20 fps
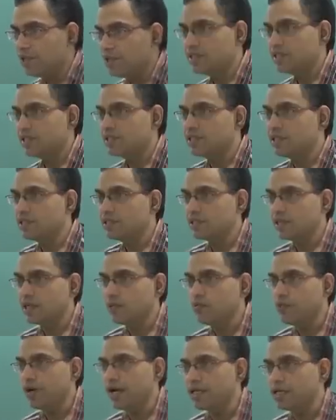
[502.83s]
a
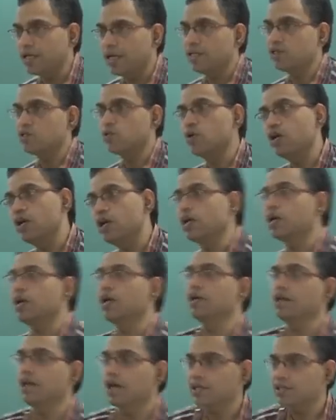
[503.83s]
system where there is only
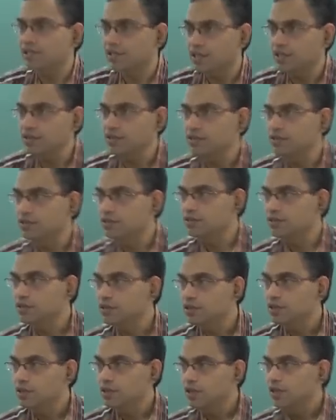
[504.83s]
conduction,
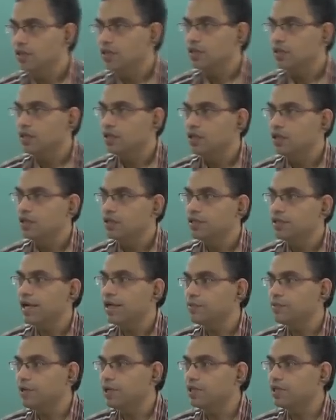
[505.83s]

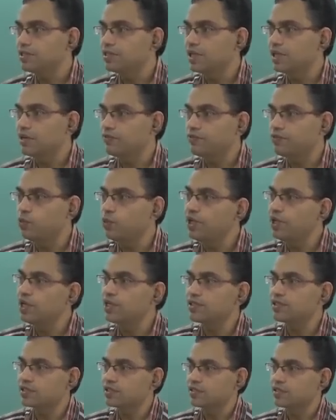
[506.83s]
that means the fluid
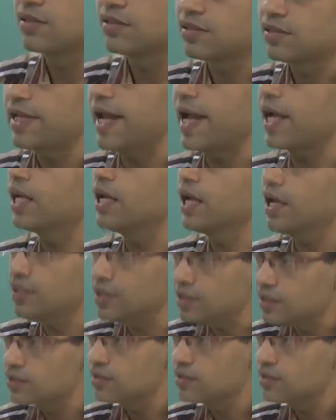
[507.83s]
is stagnant,